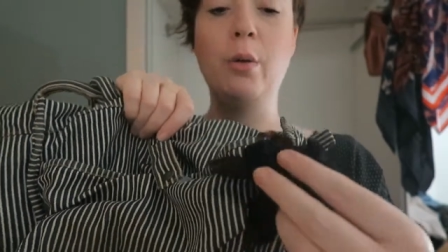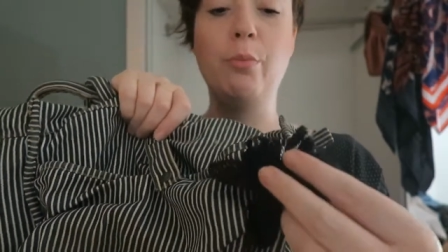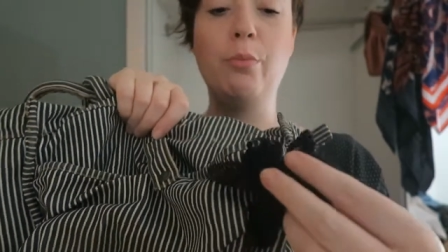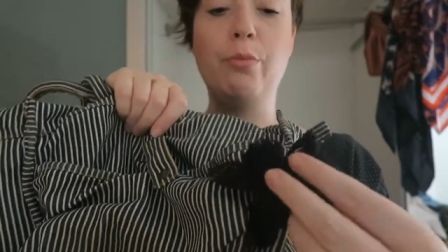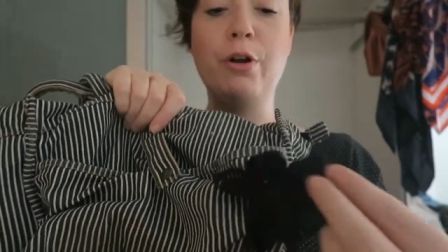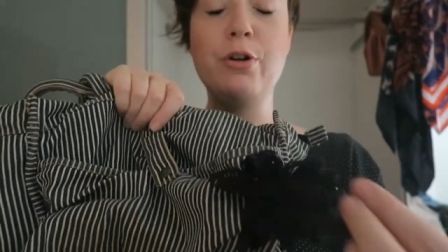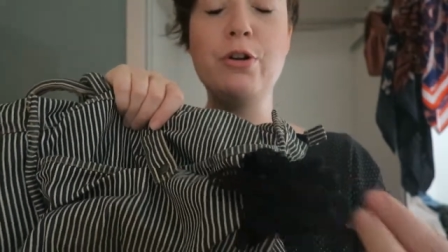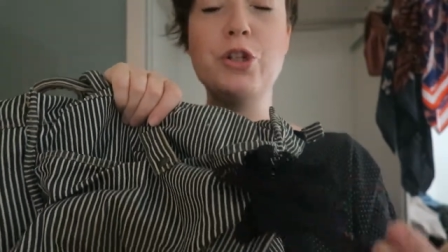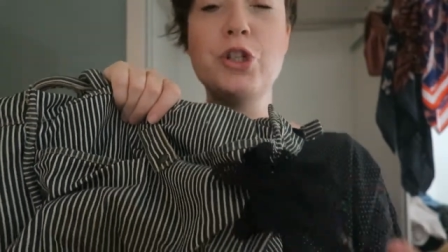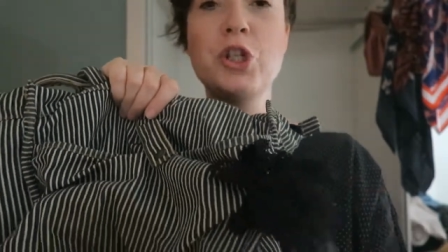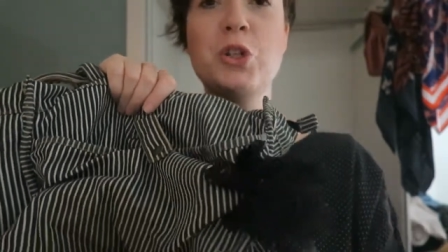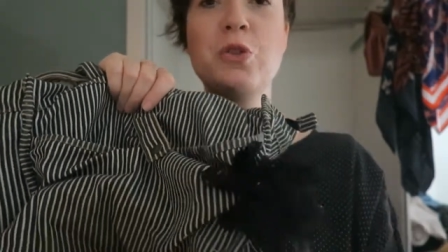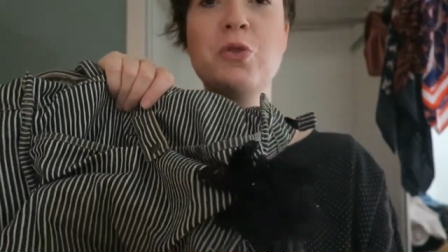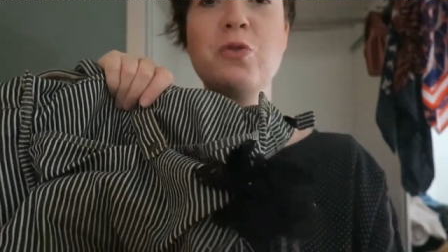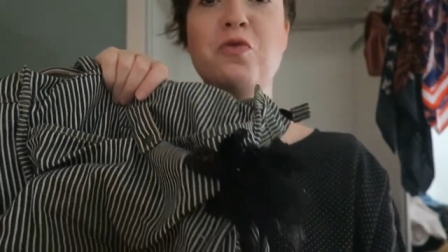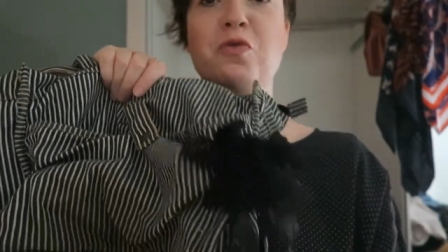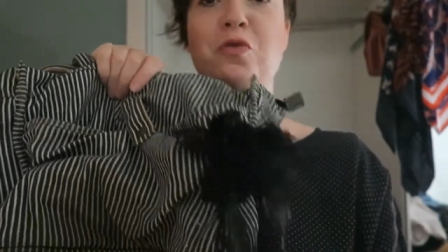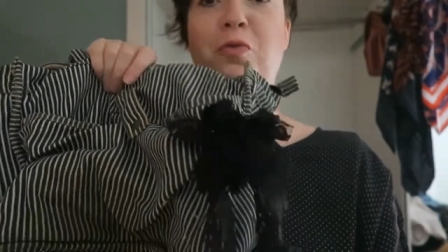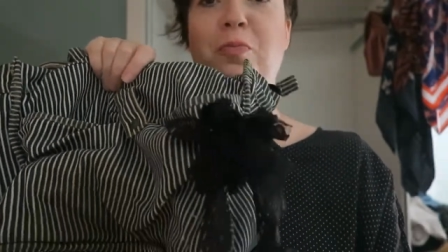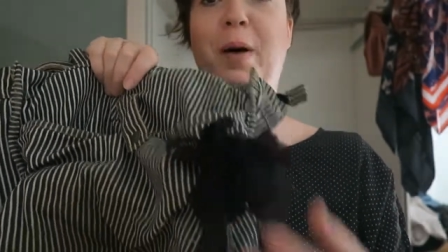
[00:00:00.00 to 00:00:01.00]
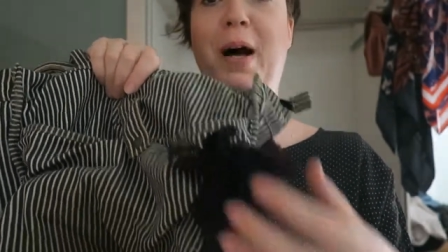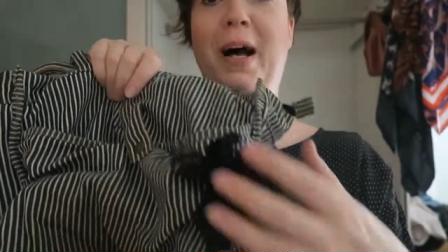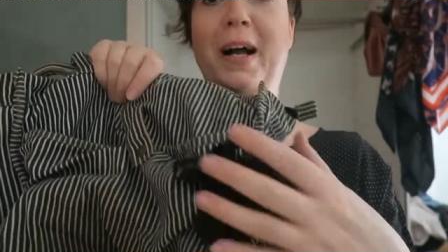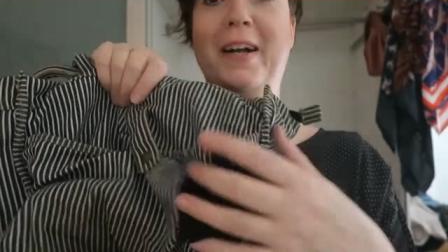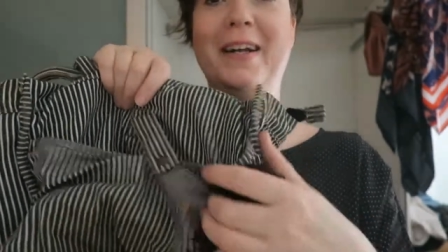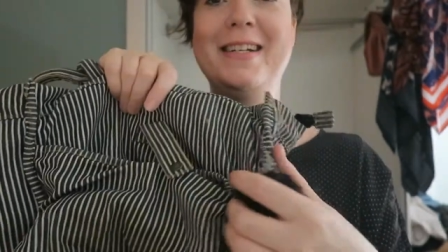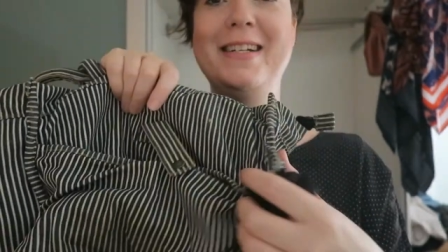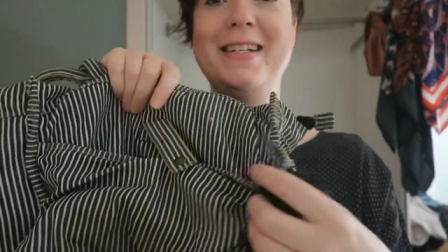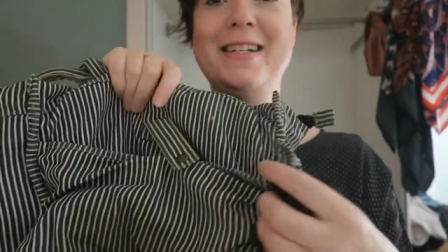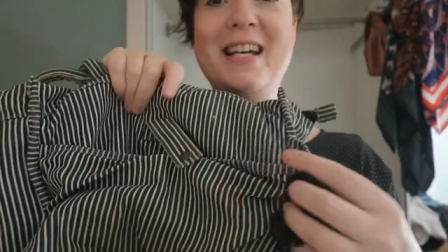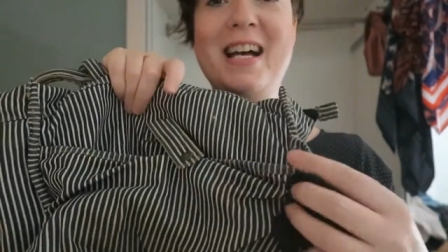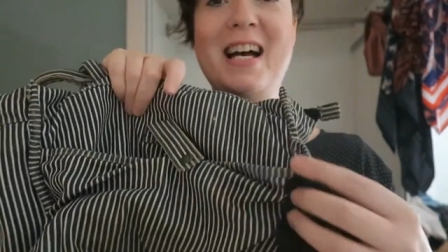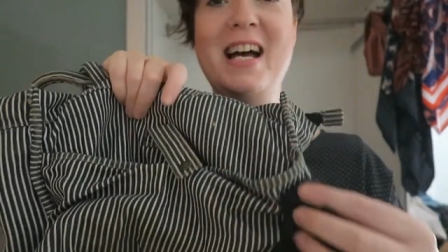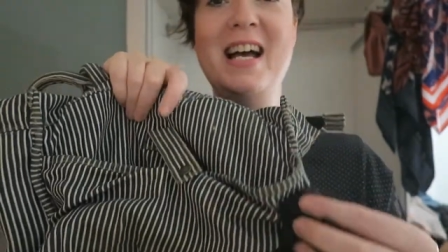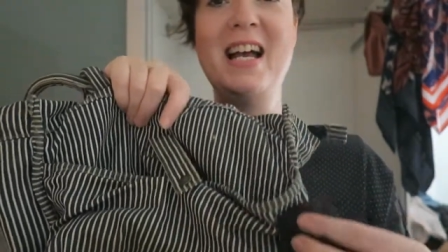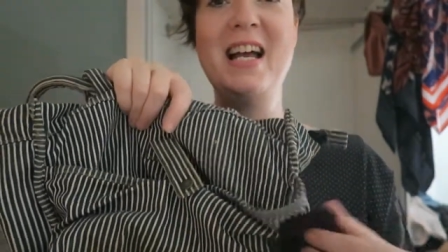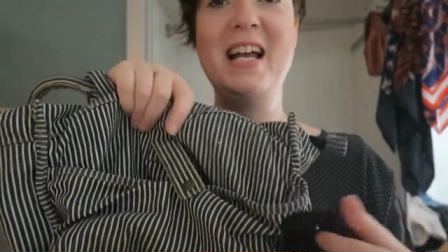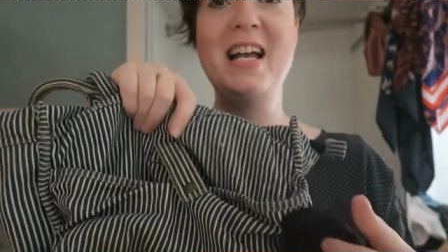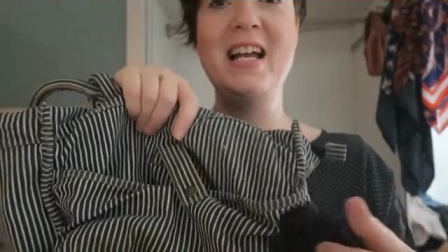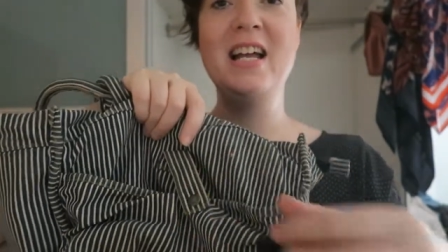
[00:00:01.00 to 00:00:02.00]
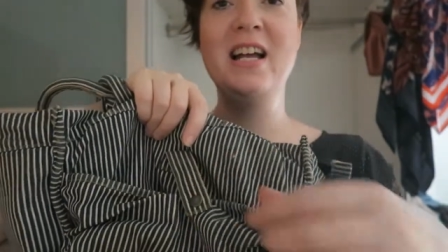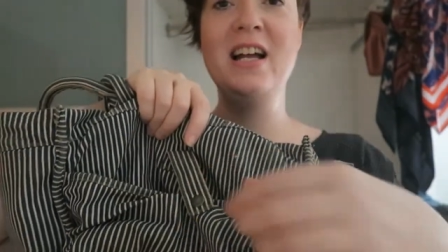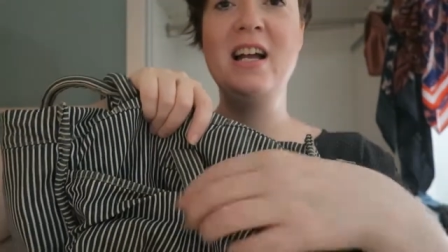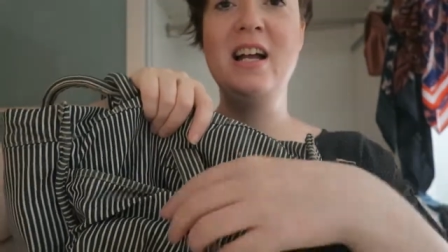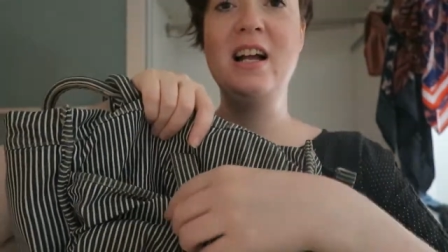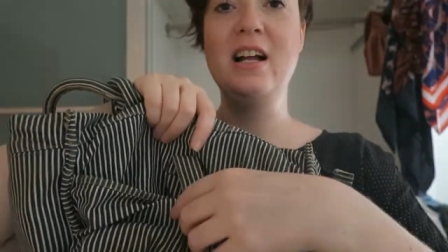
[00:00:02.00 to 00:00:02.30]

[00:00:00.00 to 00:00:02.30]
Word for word: brooch on from back in the day.